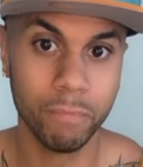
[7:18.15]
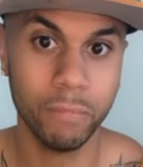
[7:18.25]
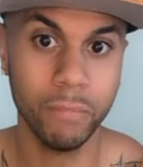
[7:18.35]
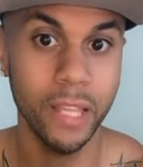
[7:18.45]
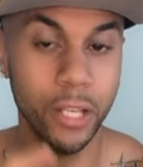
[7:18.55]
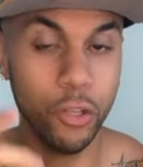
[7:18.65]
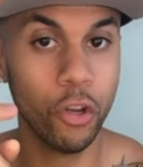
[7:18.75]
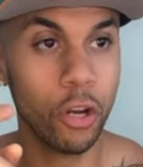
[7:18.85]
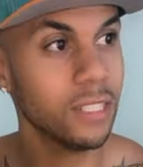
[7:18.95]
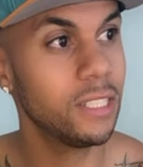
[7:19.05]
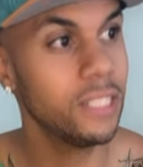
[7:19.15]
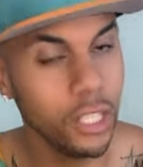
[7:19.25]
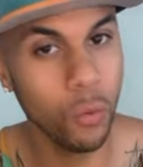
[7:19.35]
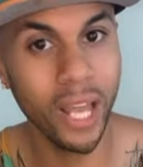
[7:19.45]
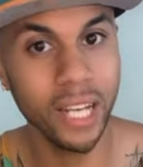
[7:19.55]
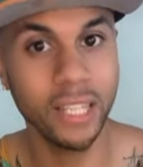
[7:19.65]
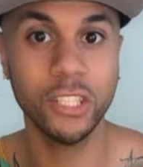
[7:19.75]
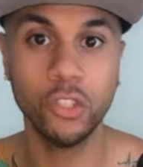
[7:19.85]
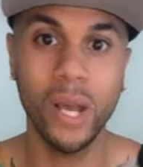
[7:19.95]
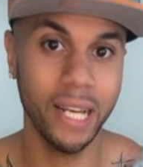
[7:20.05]
then you're insinuating that
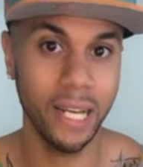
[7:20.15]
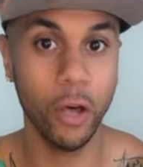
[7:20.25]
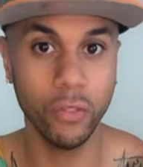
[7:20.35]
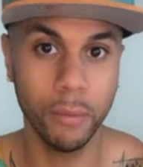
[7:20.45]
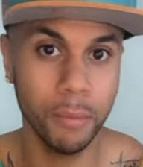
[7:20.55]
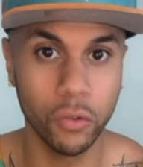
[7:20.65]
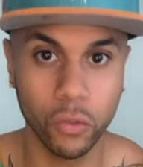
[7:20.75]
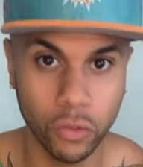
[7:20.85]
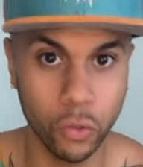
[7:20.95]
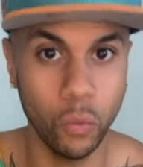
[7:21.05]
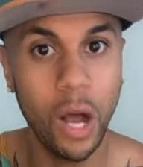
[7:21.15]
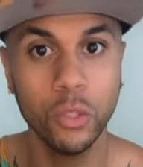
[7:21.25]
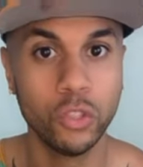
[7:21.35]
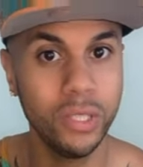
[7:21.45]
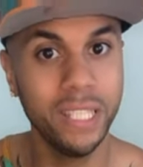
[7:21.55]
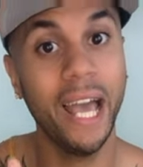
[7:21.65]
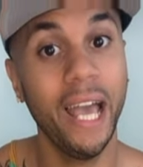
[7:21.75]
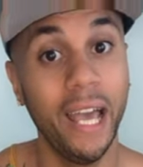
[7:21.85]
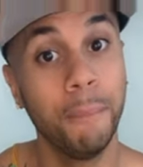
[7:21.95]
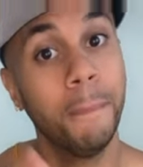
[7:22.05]
you added healthy minerals to it. Why would you need to
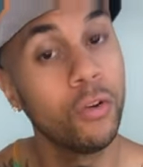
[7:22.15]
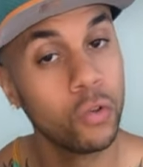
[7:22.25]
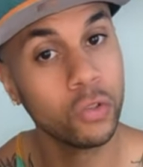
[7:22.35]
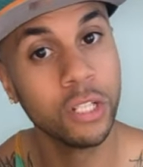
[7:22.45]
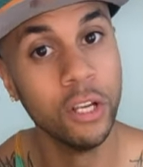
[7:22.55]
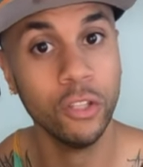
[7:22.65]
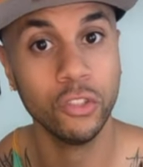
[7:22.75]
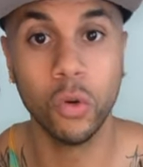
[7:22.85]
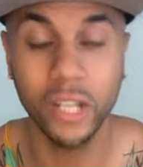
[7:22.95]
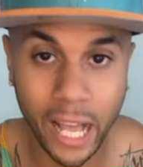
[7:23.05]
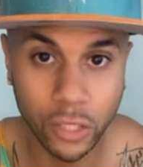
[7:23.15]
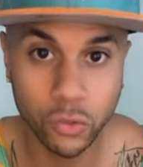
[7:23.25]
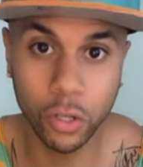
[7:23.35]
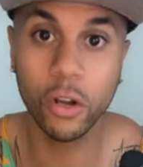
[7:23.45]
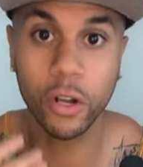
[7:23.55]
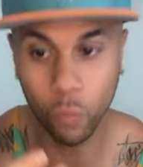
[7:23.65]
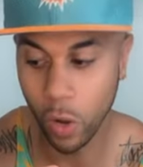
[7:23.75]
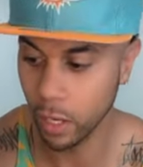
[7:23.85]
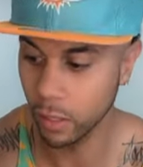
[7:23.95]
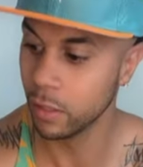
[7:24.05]
add minerals to a natural occurring
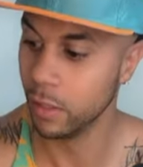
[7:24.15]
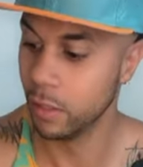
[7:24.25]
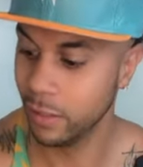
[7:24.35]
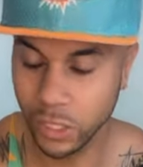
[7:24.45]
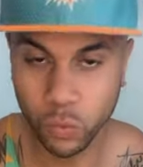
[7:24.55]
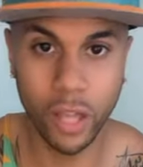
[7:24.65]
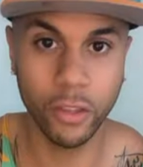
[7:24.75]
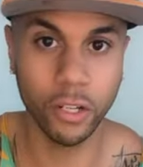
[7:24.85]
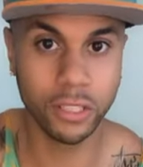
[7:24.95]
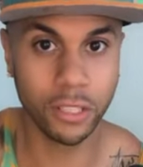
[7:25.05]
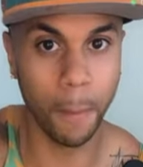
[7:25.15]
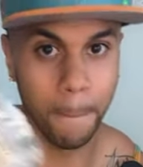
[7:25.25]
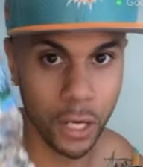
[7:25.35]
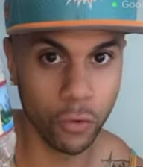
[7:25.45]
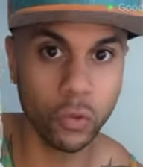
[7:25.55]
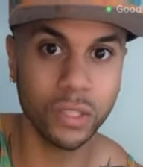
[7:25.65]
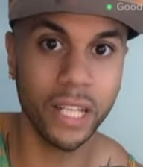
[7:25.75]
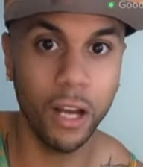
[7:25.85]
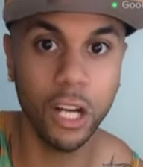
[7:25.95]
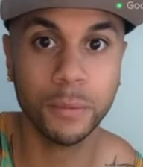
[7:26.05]
water? That's why there's minerals in
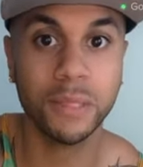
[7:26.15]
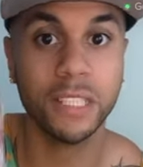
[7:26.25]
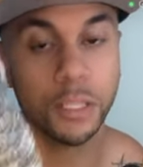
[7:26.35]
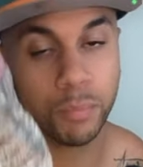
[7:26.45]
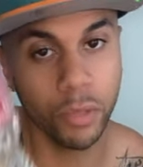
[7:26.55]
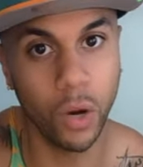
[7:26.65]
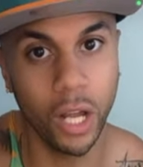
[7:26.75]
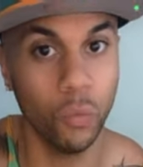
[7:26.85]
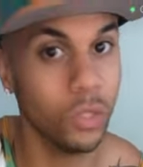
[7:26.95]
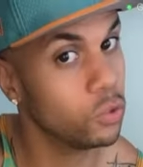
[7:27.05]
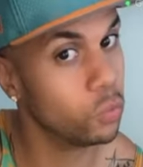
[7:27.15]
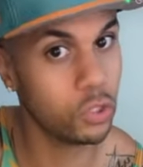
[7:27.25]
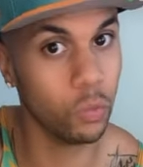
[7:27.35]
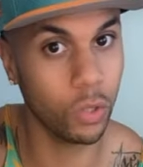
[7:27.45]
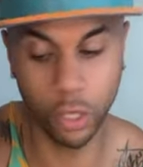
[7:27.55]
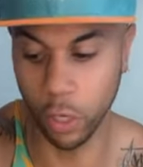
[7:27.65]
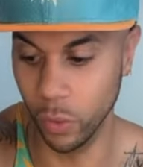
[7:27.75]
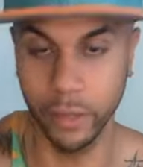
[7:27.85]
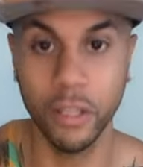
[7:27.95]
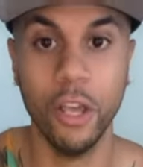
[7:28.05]
100% spring water, which is what you want to go with.
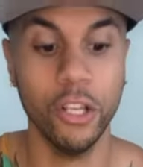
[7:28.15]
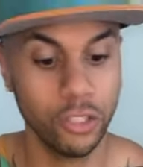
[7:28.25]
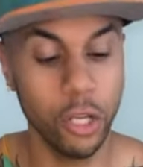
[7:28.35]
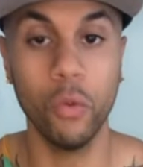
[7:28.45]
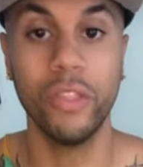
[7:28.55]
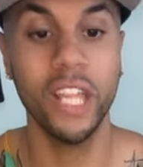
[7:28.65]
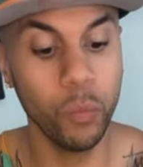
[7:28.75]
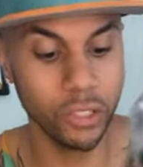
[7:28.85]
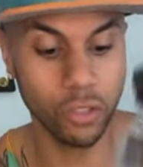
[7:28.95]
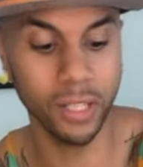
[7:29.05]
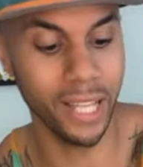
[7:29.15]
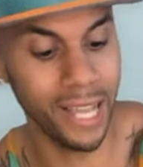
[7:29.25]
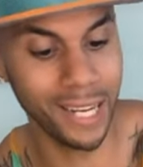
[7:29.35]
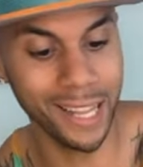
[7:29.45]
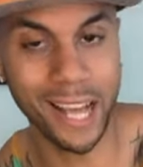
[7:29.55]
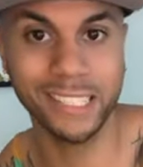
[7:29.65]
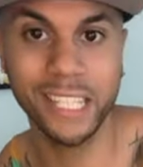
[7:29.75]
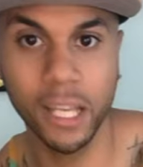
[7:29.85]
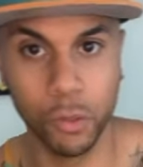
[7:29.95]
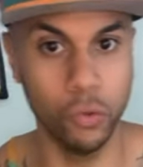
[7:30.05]
So then we start to analyze
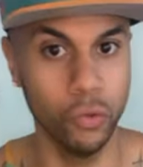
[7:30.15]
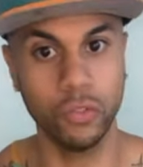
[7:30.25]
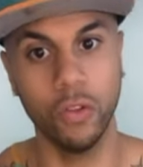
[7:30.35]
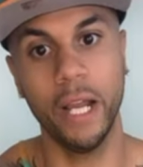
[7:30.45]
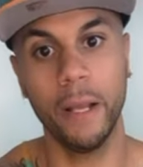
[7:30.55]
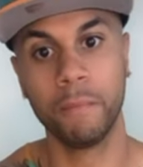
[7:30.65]
chemicals, right?